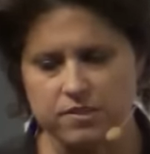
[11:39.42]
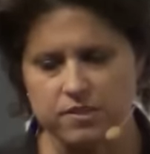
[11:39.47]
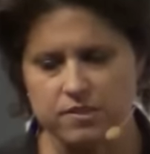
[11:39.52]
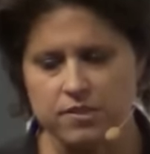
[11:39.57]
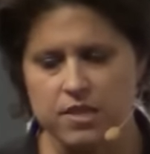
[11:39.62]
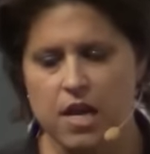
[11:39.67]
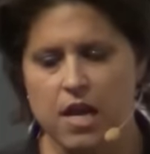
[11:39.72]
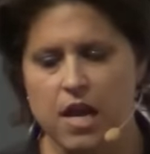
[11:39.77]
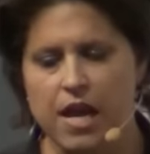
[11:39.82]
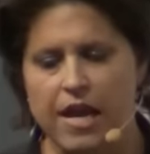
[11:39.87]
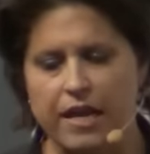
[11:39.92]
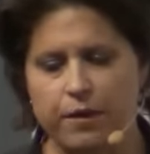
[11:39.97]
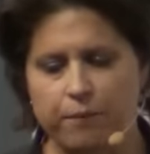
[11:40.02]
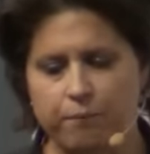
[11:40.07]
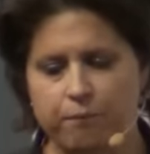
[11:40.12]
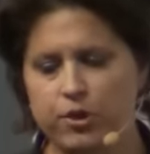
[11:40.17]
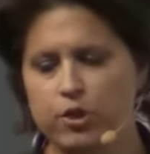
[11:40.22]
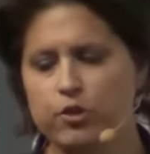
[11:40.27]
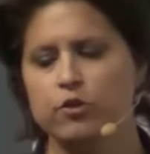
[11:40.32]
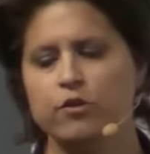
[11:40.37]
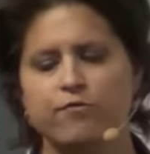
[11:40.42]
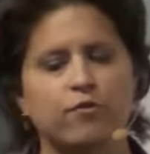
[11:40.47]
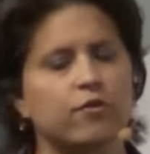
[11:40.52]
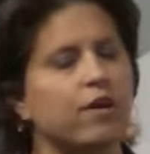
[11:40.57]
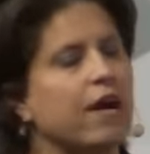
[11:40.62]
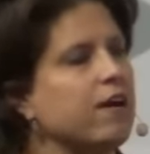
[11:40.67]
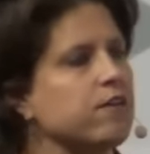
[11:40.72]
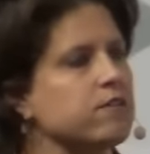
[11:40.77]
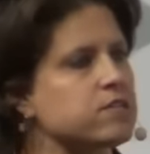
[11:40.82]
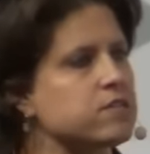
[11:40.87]
is a beautiful
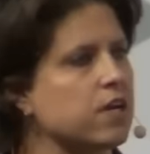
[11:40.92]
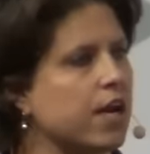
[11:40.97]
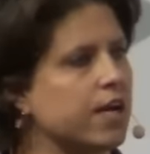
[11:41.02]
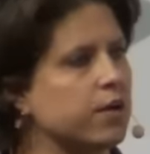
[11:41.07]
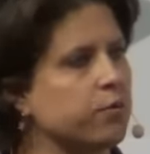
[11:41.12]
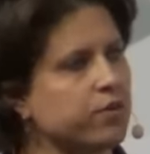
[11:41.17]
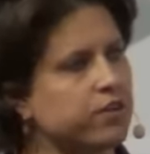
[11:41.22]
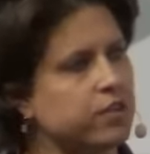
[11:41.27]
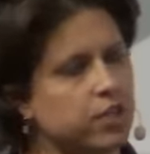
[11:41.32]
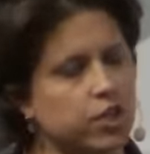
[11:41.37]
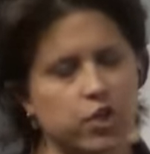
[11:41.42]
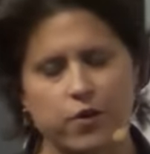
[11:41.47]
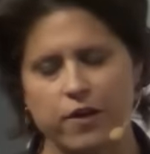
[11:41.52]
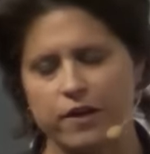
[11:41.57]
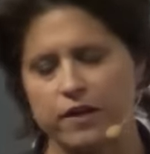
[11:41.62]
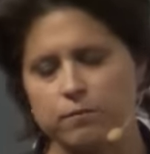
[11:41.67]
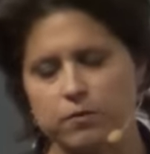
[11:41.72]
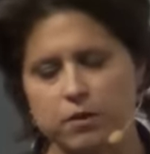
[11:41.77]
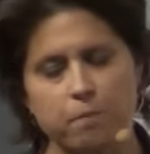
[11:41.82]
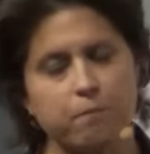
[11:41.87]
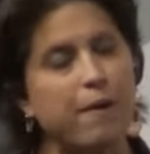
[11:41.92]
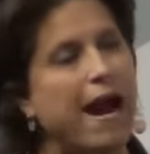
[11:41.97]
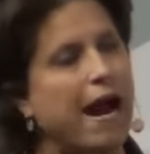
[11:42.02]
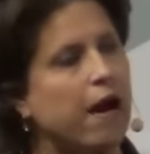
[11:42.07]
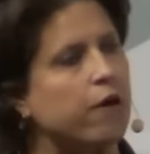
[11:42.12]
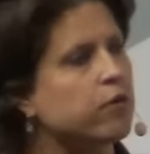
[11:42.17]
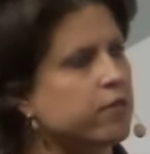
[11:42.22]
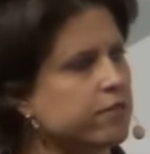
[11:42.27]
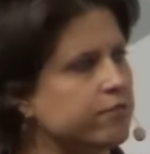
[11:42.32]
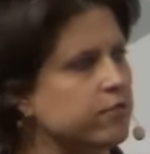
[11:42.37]
outside with incredibly
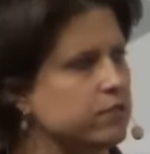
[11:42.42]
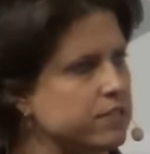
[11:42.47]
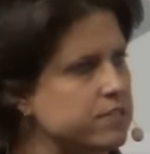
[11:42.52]
powerful